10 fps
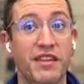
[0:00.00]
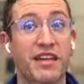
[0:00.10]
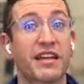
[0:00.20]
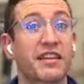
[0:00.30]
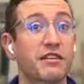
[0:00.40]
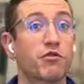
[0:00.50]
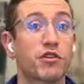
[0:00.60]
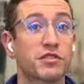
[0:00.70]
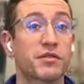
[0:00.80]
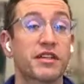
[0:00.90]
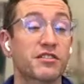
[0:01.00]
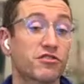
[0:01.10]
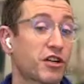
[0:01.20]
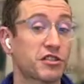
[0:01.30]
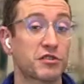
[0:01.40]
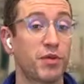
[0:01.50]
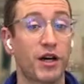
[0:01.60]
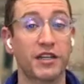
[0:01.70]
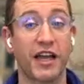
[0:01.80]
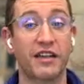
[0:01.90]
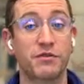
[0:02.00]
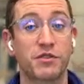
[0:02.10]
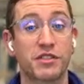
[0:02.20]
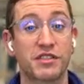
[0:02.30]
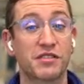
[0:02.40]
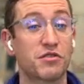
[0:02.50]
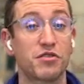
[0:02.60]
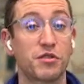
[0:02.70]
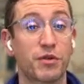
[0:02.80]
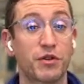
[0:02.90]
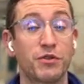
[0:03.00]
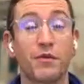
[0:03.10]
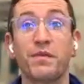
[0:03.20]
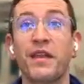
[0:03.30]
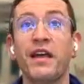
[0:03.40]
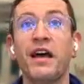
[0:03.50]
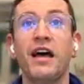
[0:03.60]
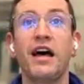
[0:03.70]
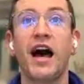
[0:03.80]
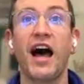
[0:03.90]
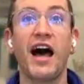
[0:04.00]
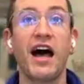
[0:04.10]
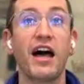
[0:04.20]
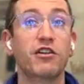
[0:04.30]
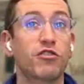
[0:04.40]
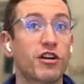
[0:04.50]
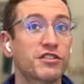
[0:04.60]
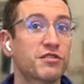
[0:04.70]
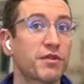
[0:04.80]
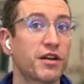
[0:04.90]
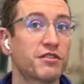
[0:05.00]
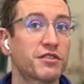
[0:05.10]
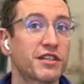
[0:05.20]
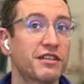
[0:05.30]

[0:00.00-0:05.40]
a thing. I think we're also a construction podcast, which is super cool. Across the road